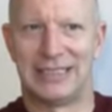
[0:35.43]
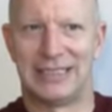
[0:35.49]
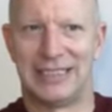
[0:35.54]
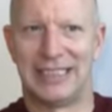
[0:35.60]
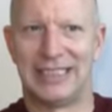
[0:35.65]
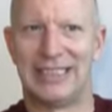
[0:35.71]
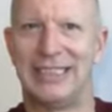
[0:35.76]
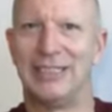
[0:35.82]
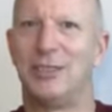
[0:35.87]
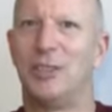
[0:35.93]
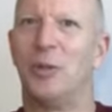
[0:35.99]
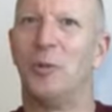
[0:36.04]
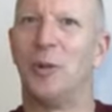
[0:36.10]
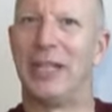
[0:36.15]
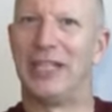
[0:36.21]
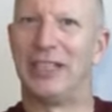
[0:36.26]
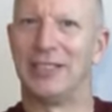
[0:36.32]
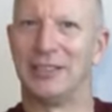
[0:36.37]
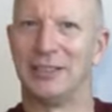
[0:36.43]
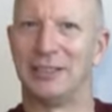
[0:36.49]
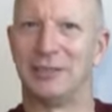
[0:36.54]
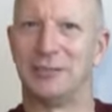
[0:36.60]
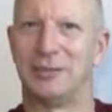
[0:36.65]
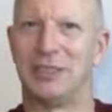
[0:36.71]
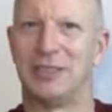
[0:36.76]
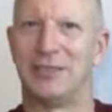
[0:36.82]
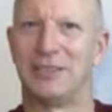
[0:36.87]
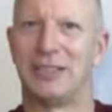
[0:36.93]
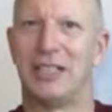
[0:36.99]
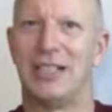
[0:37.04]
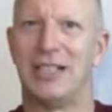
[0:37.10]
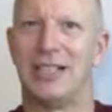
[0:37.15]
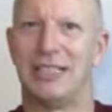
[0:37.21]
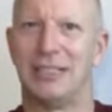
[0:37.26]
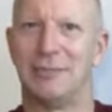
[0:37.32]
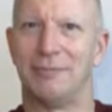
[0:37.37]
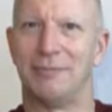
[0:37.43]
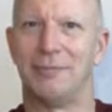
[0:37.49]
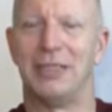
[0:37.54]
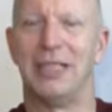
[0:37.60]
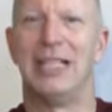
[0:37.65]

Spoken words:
they need to wait a little bit of time.